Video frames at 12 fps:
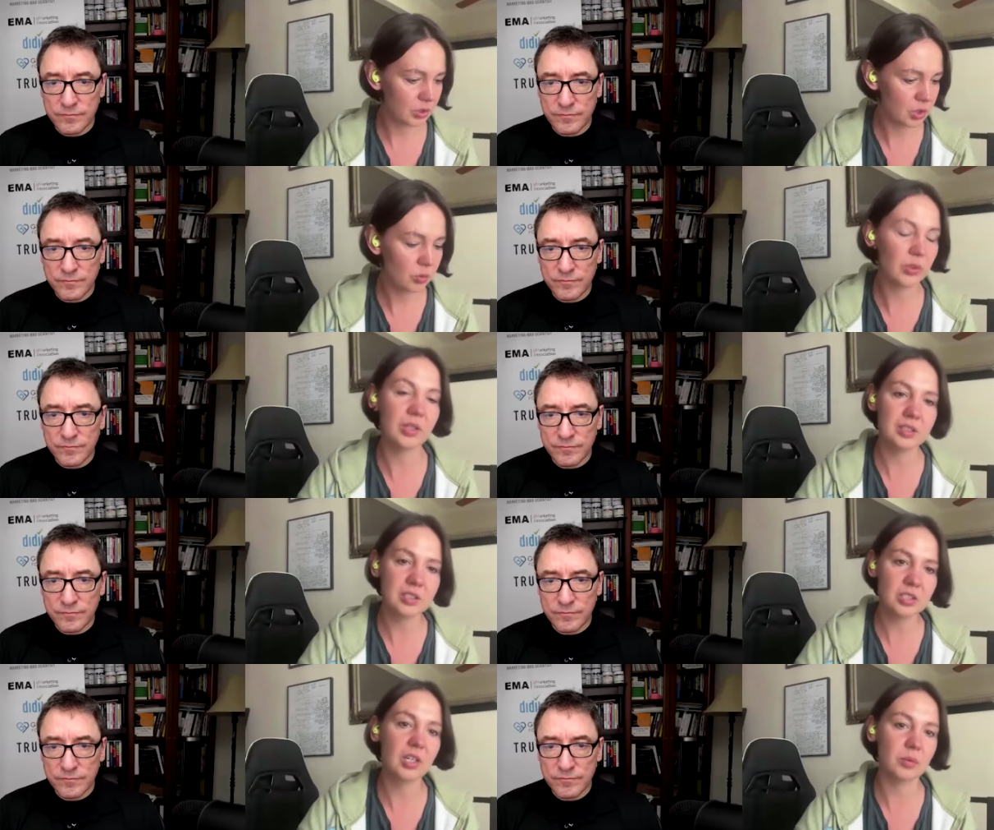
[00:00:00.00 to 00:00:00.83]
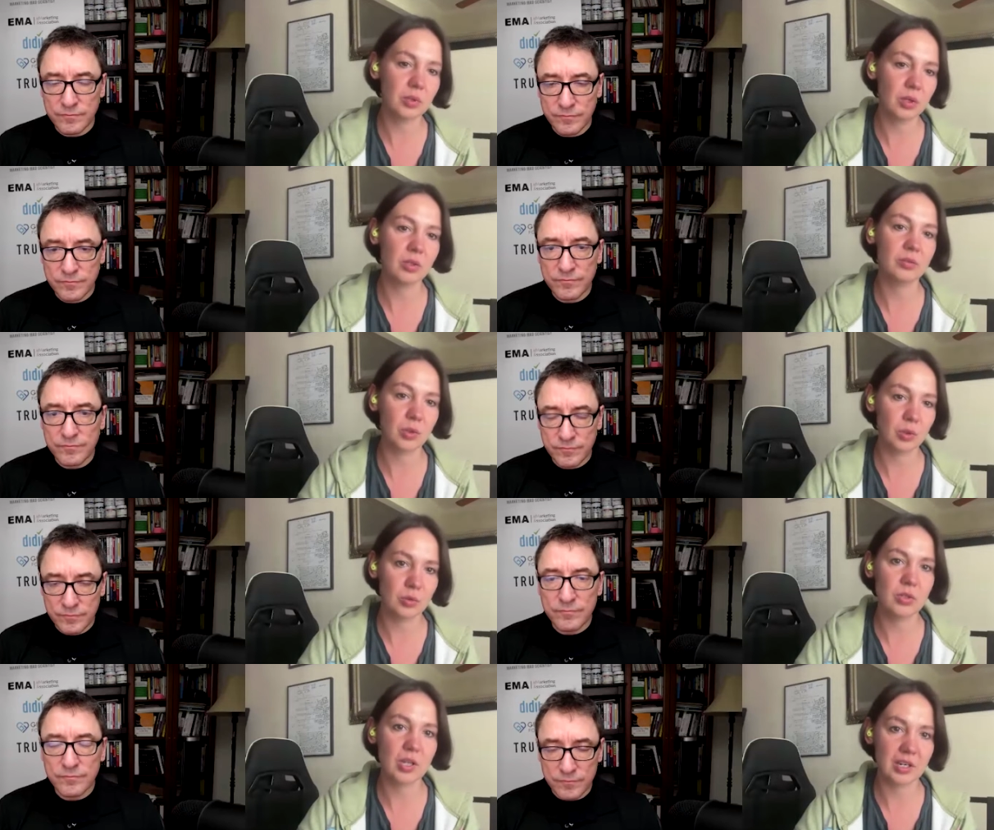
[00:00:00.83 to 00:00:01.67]
Speaker 1: so we integrate with all of
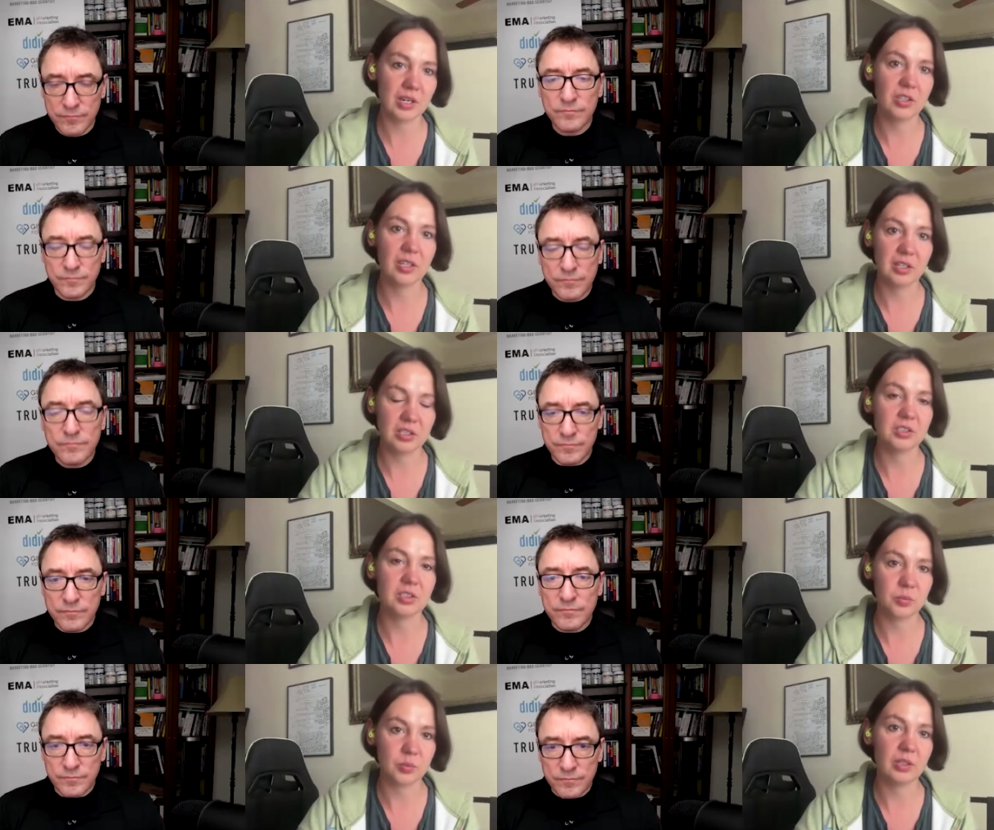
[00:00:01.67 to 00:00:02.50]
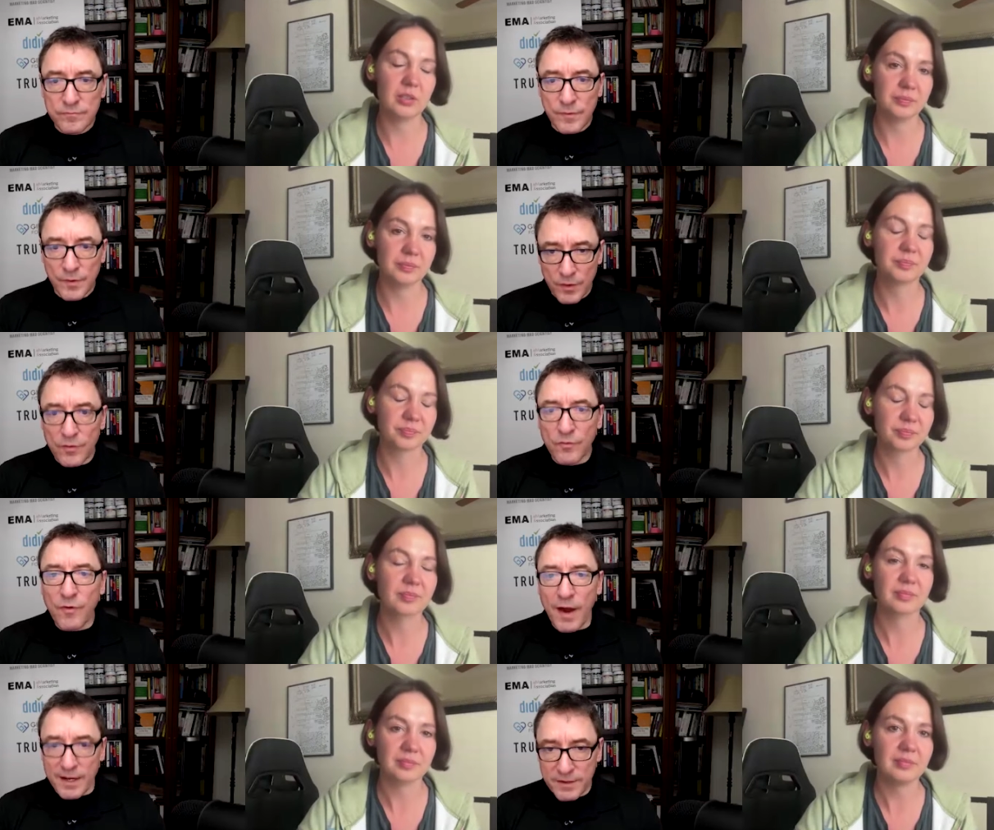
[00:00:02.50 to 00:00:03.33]
those aggregators as well
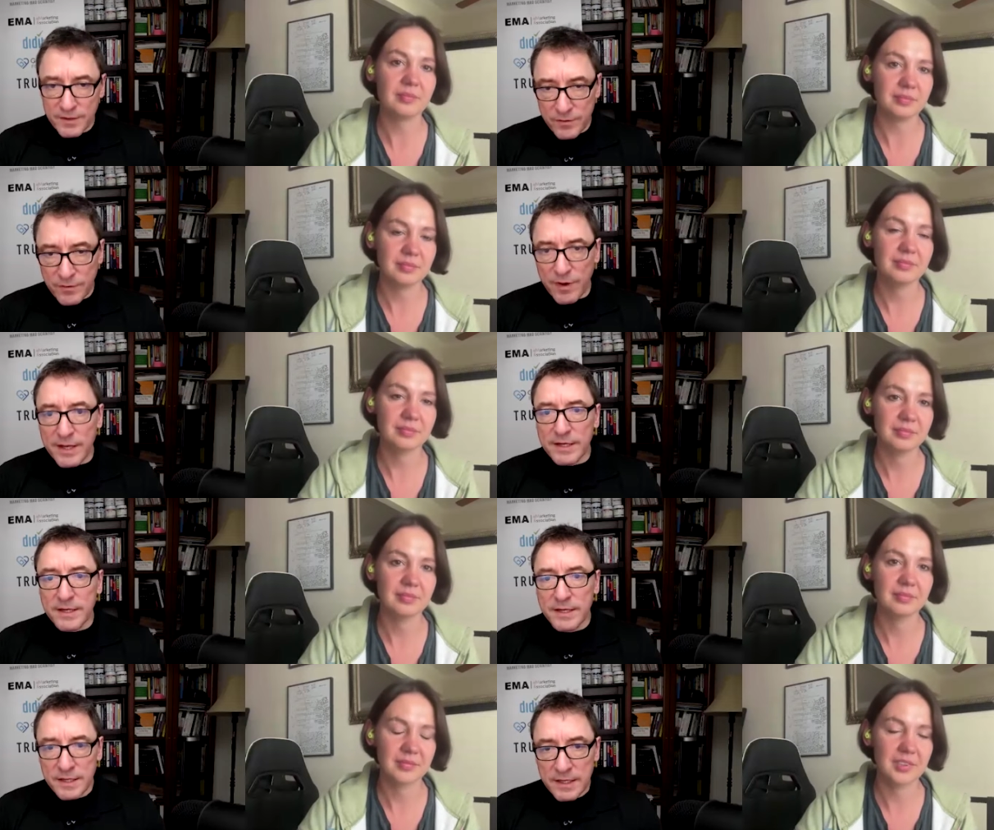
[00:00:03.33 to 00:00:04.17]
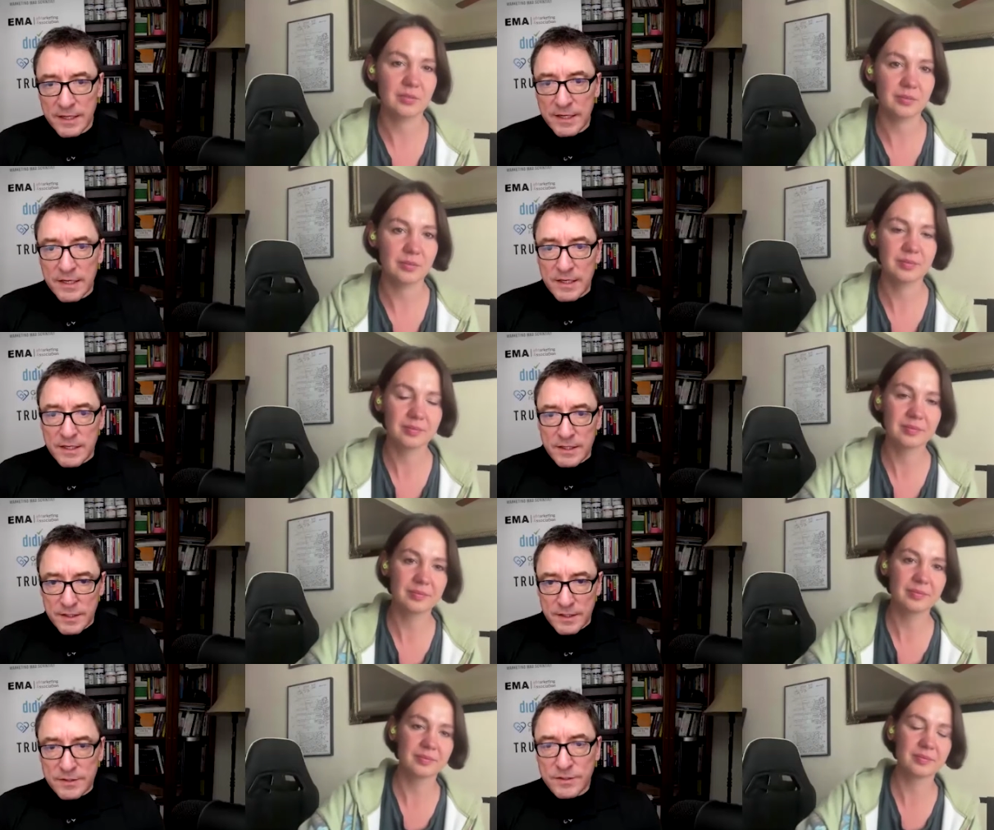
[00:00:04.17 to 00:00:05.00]
Speaker 2: right right yeah
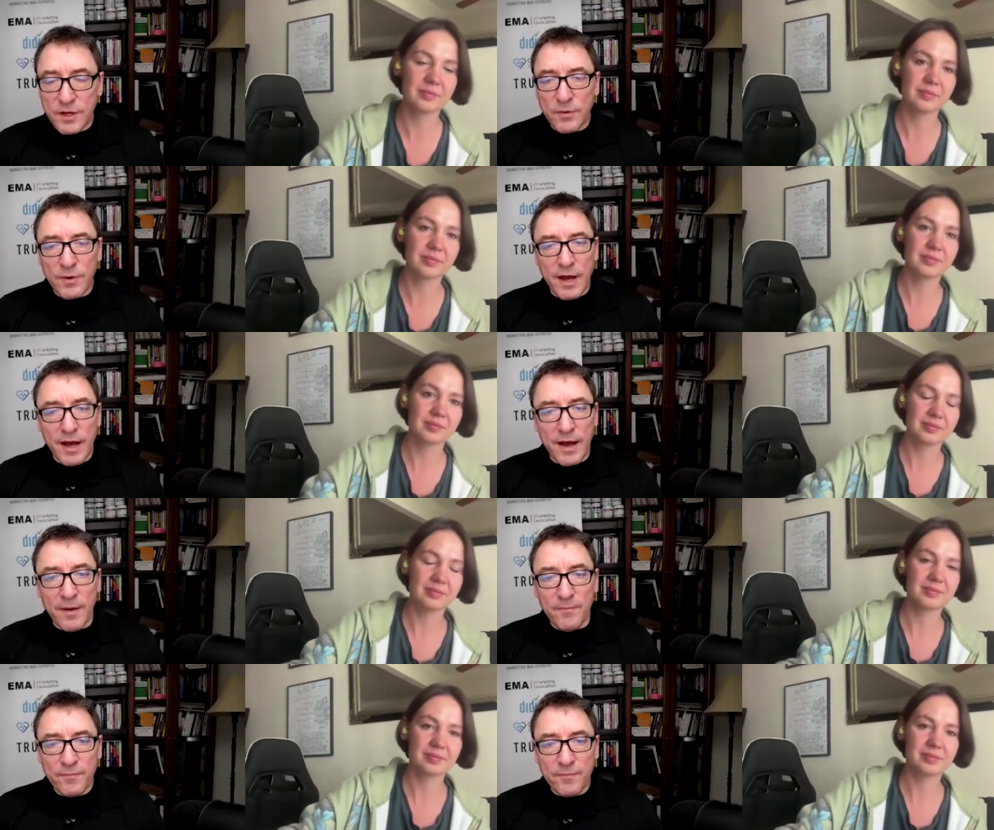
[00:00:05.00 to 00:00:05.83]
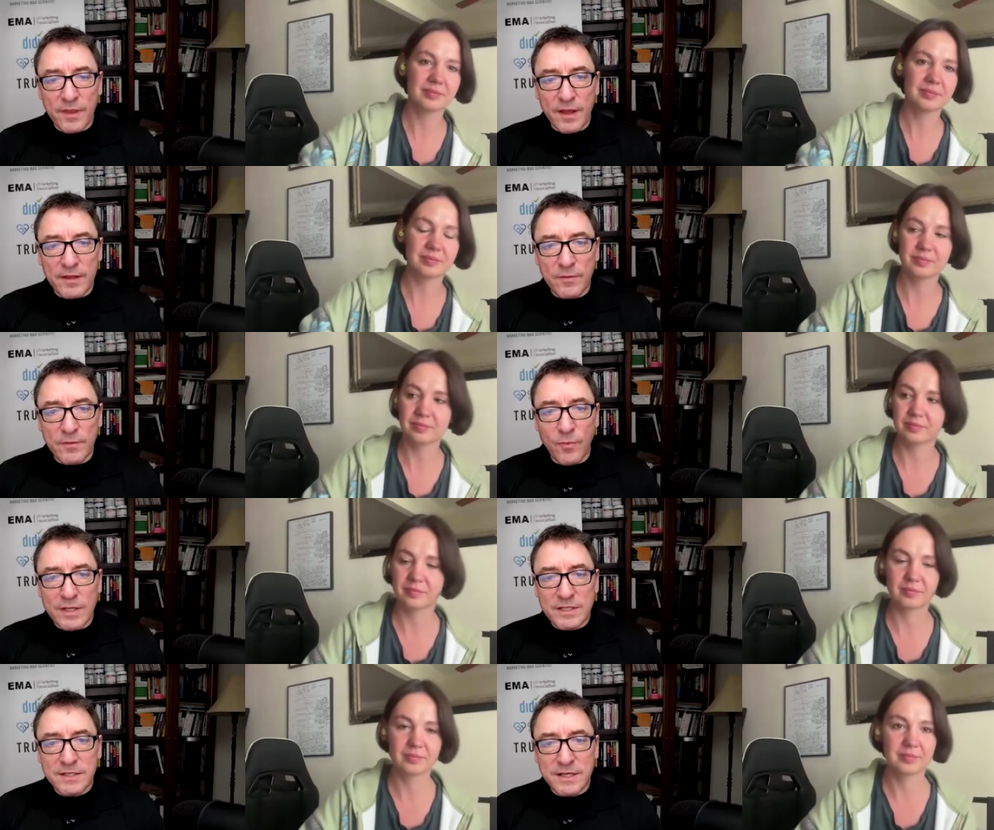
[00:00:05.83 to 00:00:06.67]
so um,
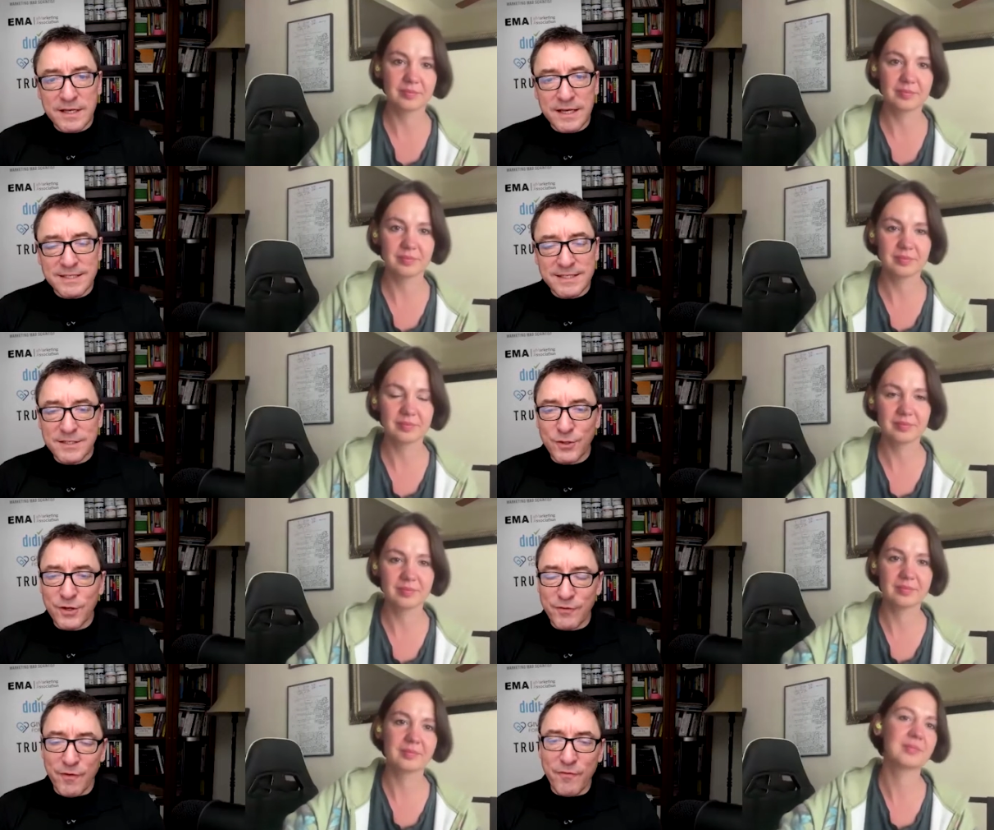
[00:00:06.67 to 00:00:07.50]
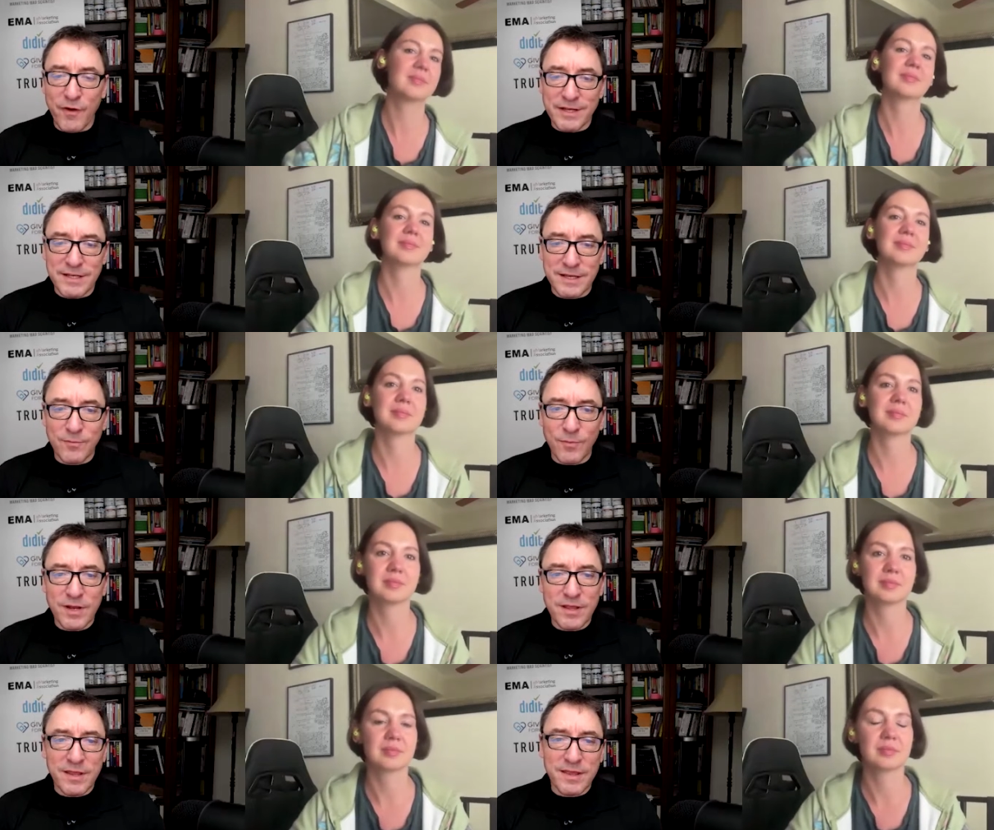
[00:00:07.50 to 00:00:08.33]
once is it sort of a very
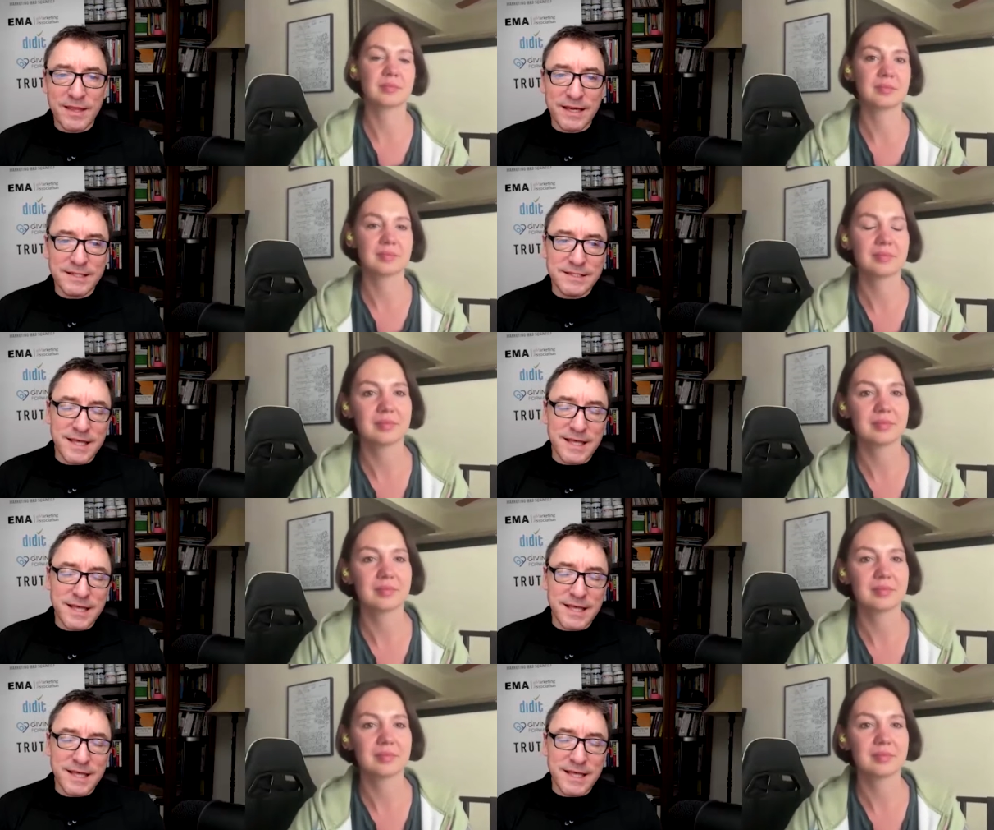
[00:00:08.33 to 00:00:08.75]
one of the things